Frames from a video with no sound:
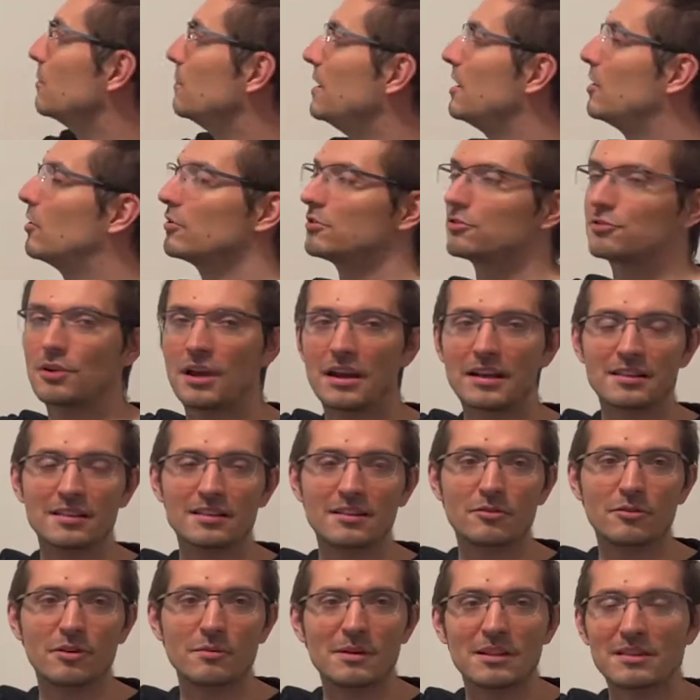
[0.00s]
be contracting the
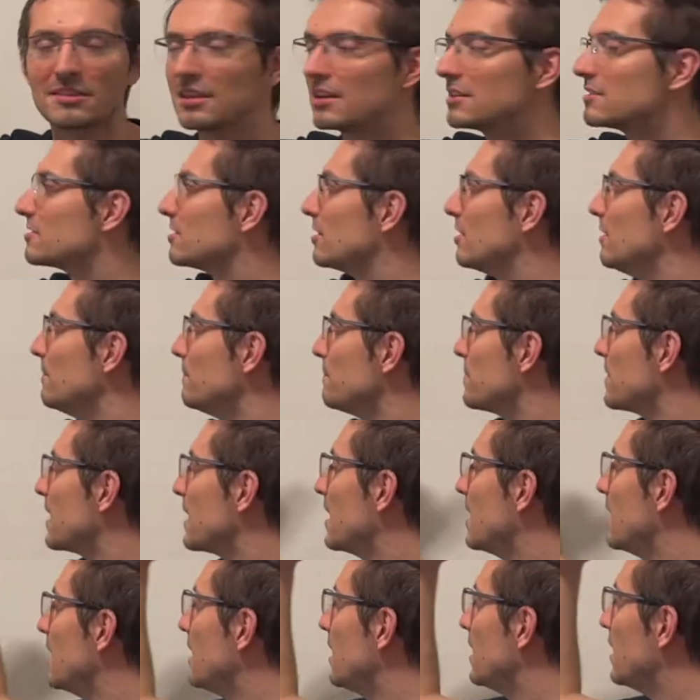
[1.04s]
Riemann tensor,
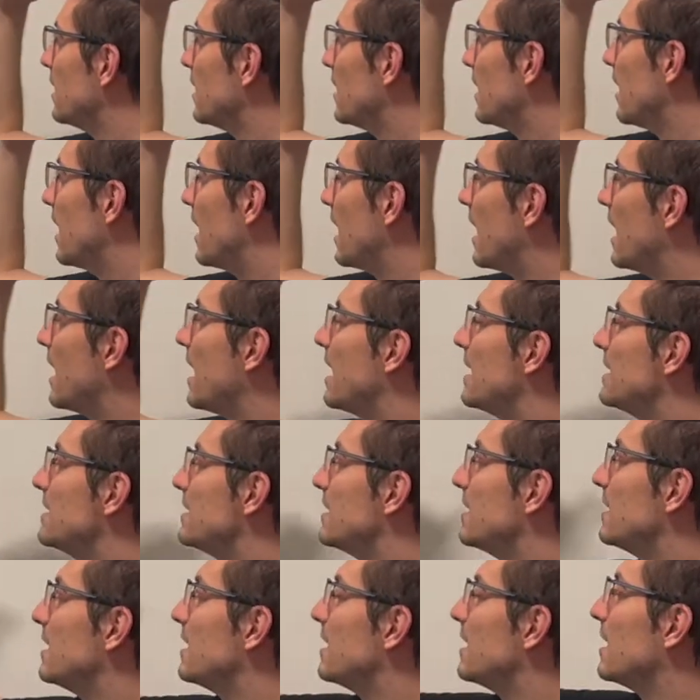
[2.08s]

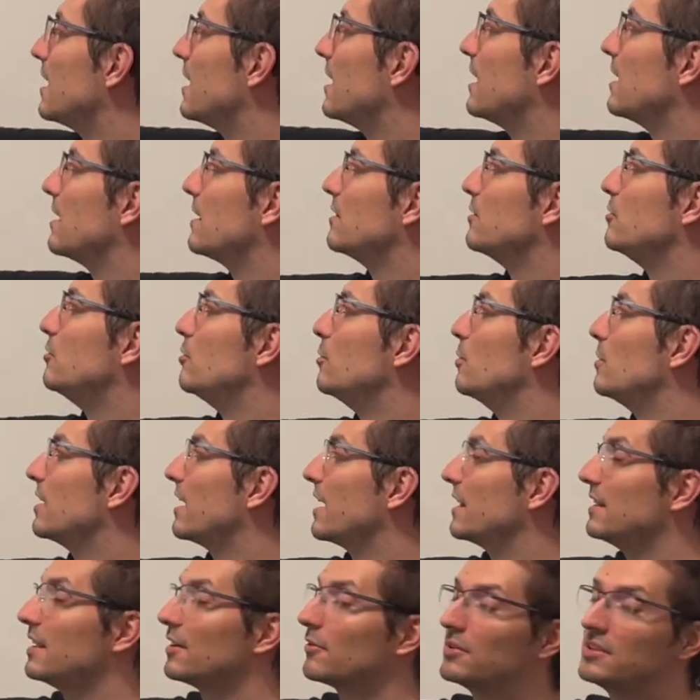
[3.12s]
and you will get
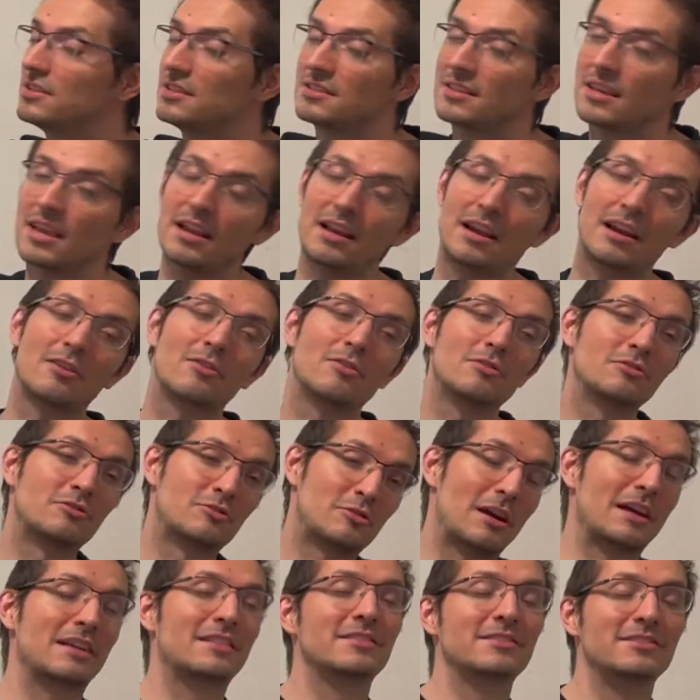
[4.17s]
the Ricci scalar
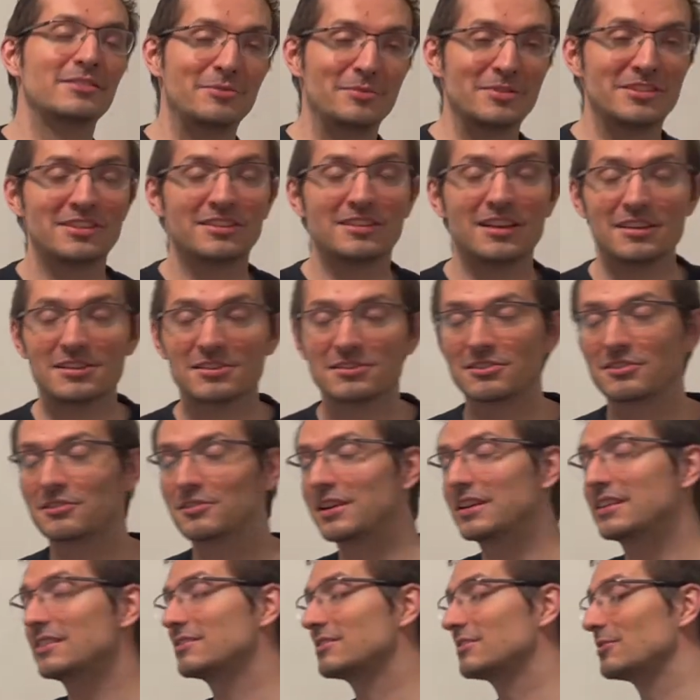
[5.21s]
contracting the Ricci tensor,
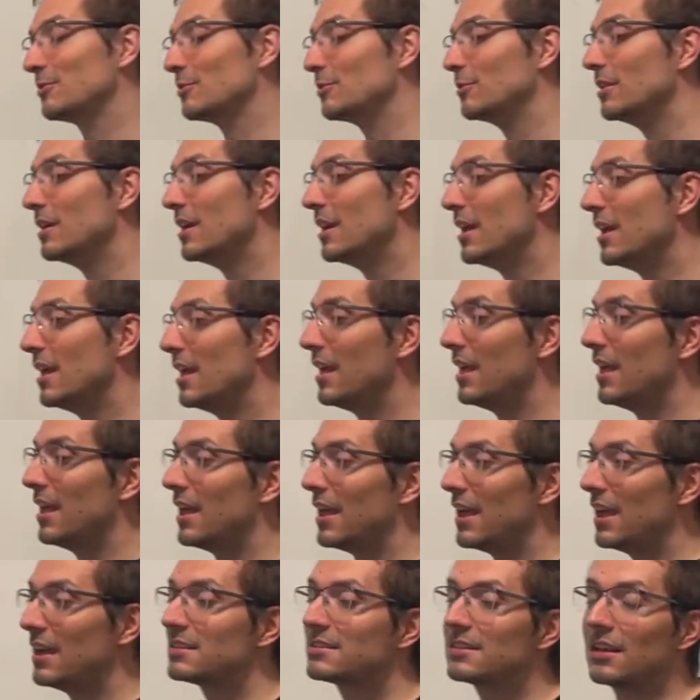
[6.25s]
right? So
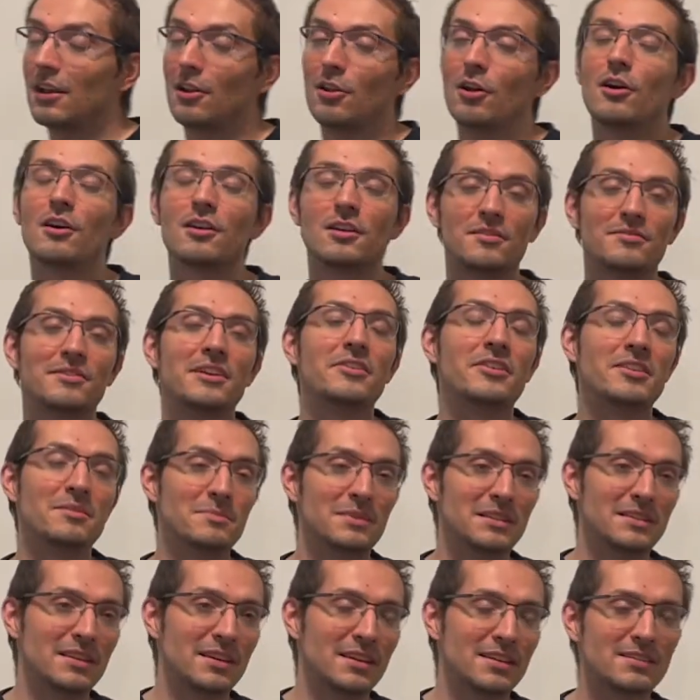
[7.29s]
it's a lot of
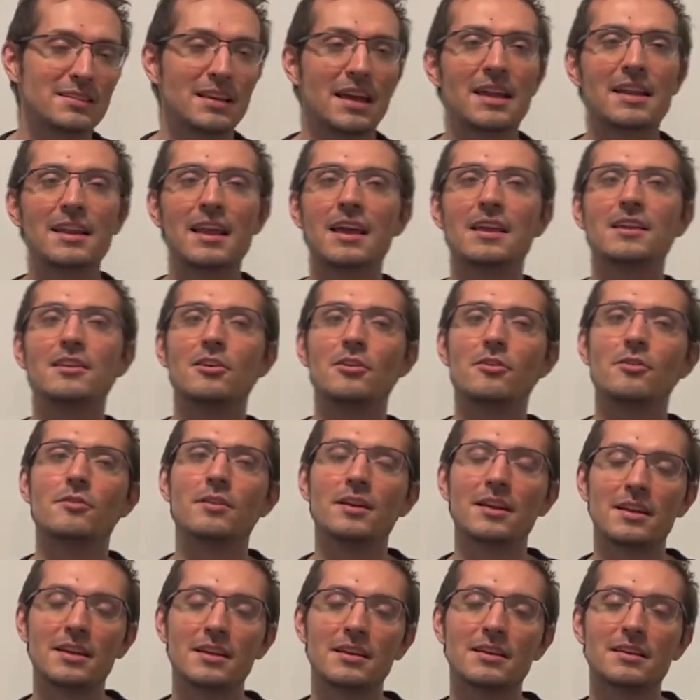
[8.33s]
arithmetics, and I know
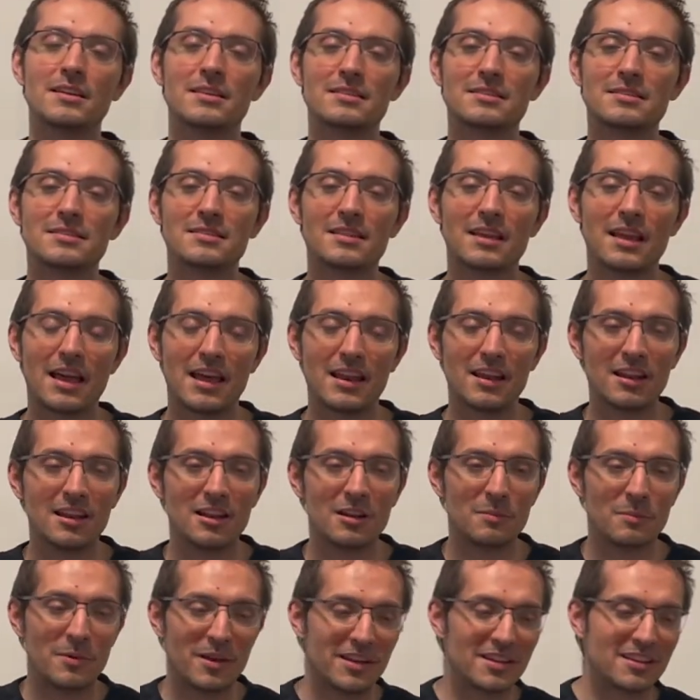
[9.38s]
it is a little
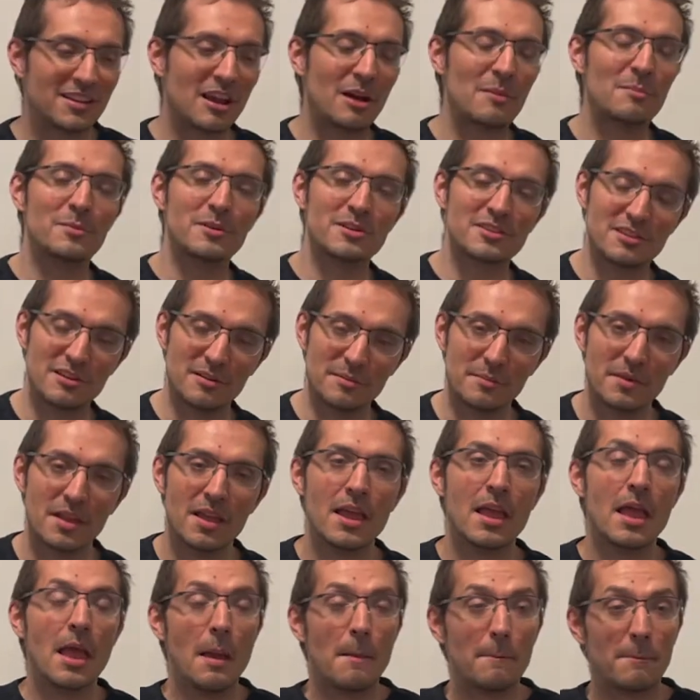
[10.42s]
bit cumbersome,
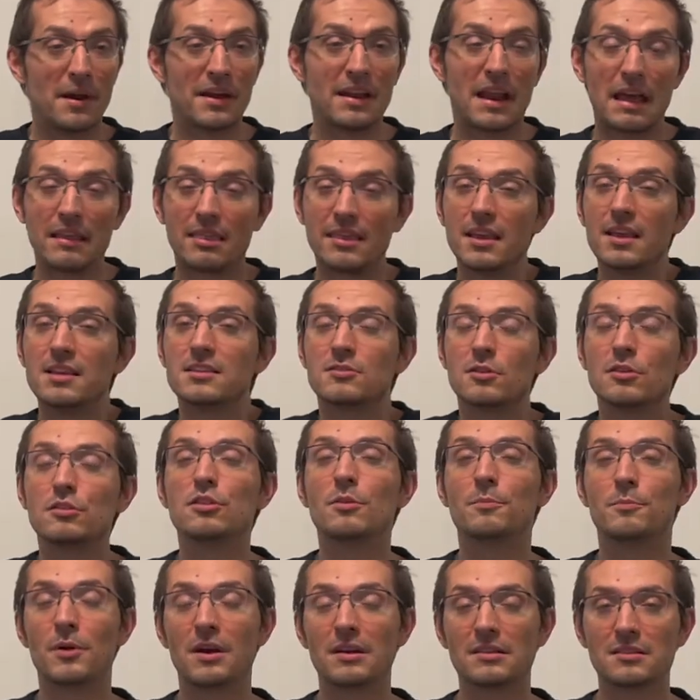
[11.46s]
but I think it's good to
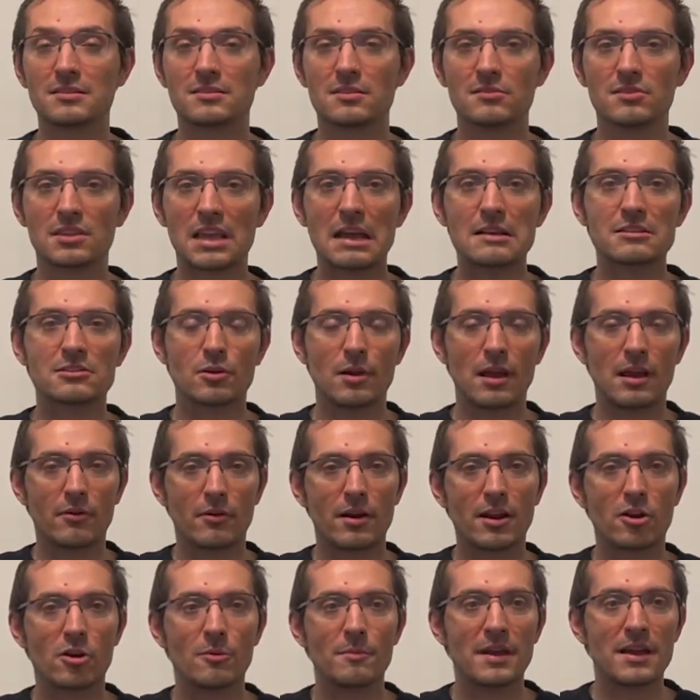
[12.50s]
practice sometimes, so I
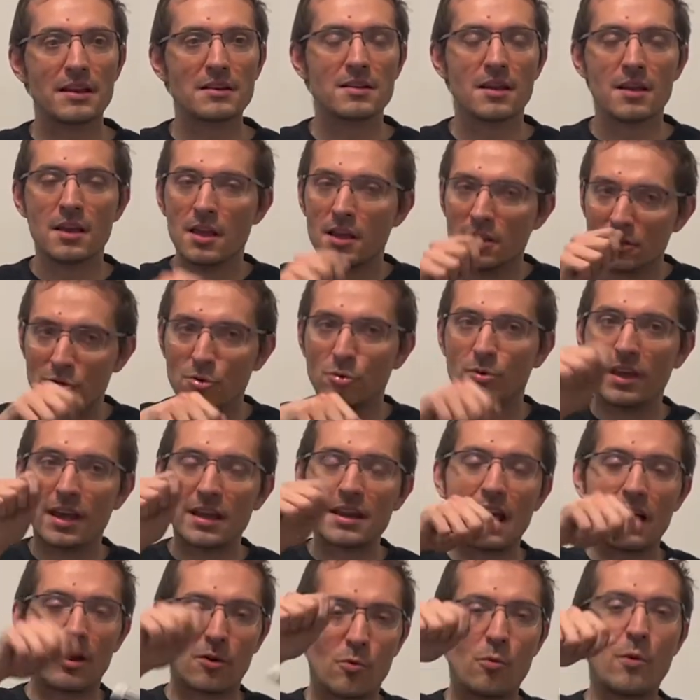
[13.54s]
recommend to get
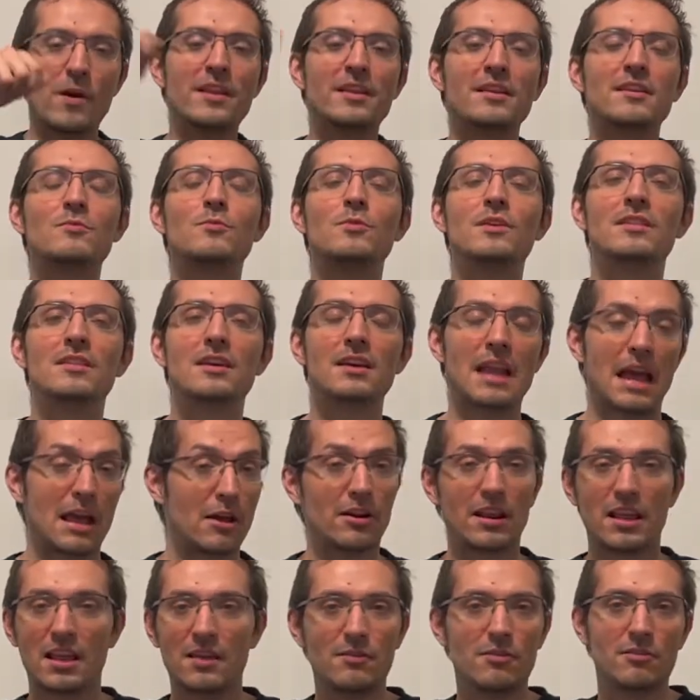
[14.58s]
acquainted with it. I'm going
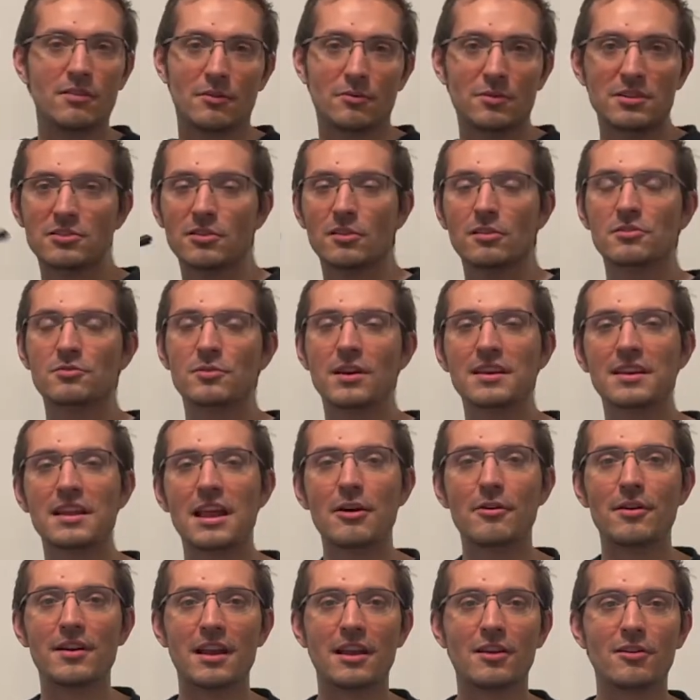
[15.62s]
to give you the results right now,
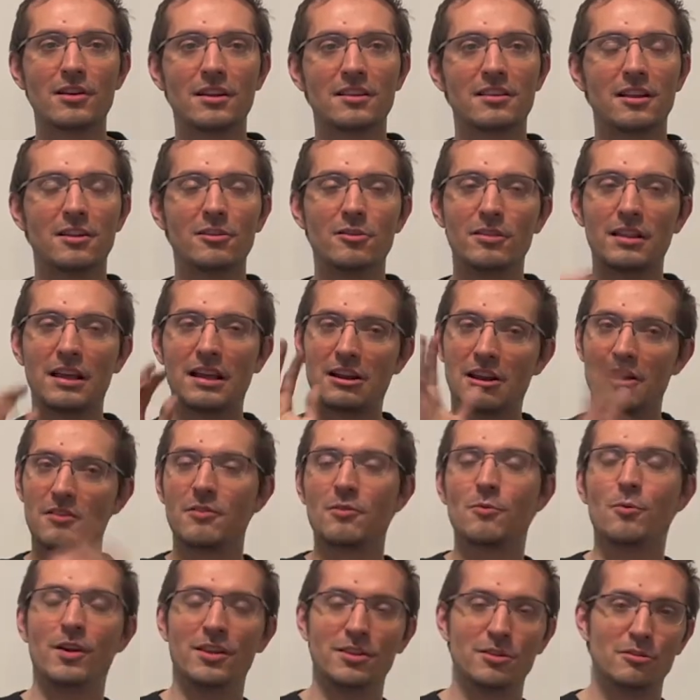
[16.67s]
and I'm going to tell you the clever
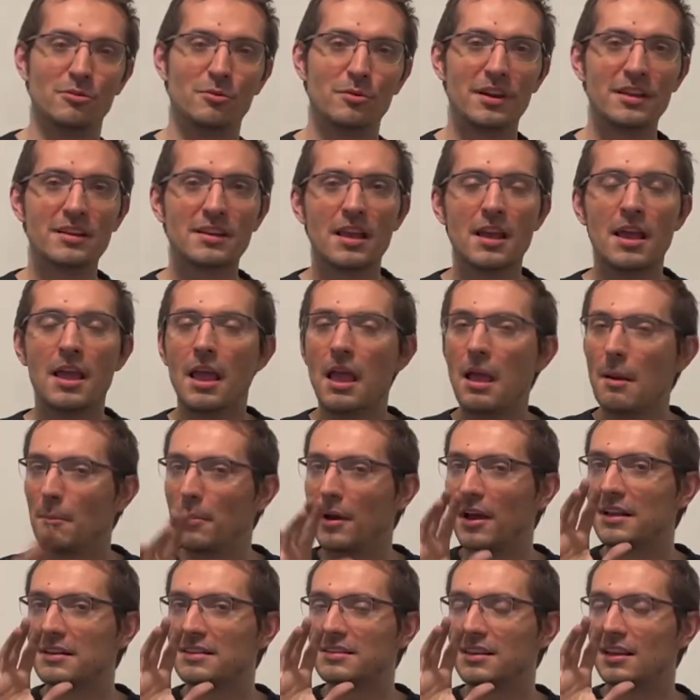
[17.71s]
way to do it,
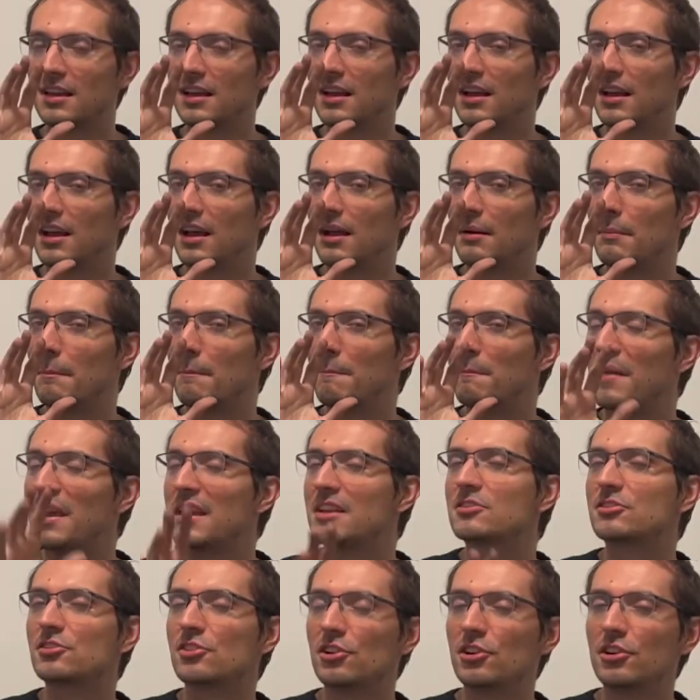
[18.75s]
but make
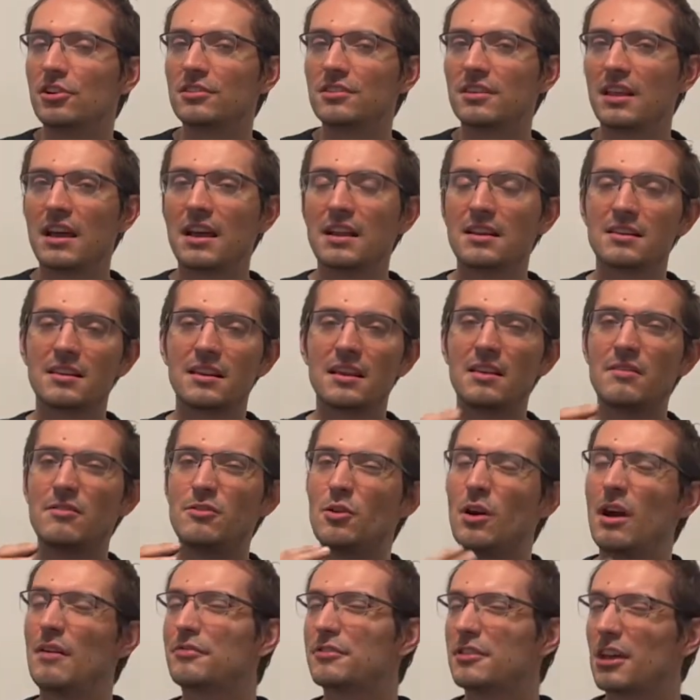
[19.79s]
sure that if you
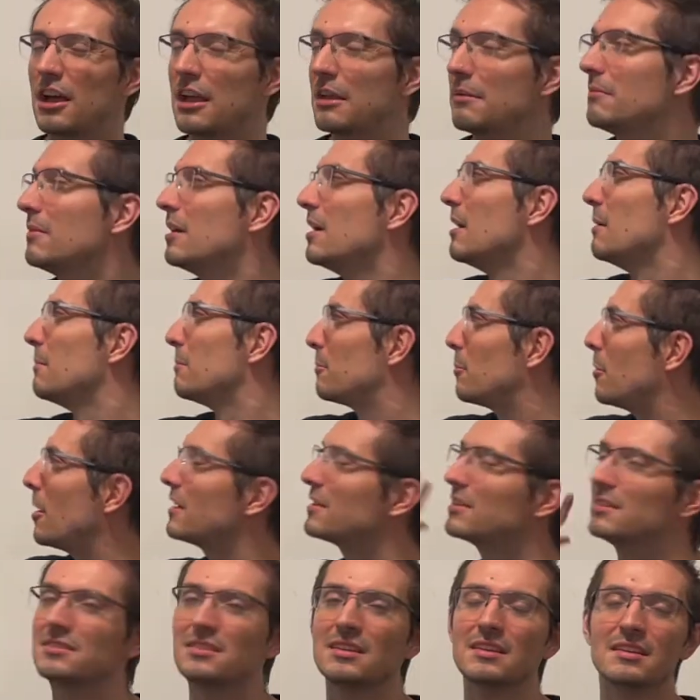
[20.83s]
have time,
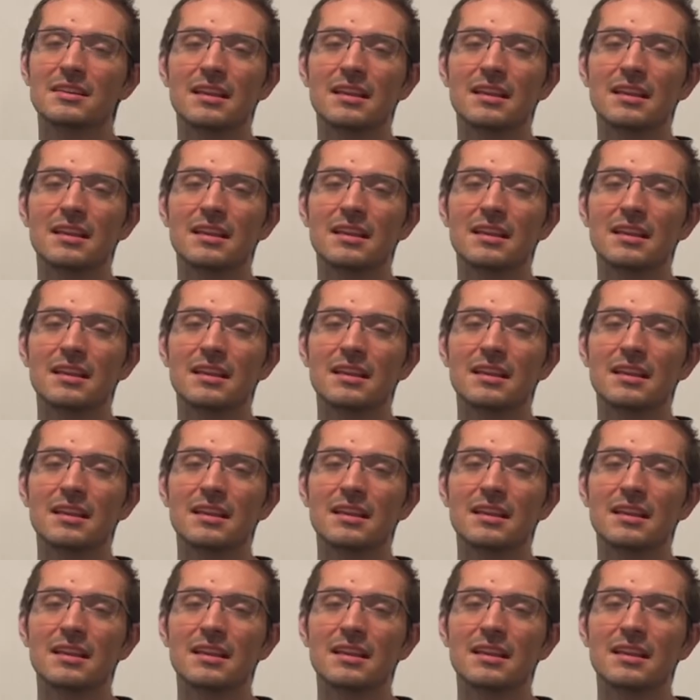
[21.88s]
practice it.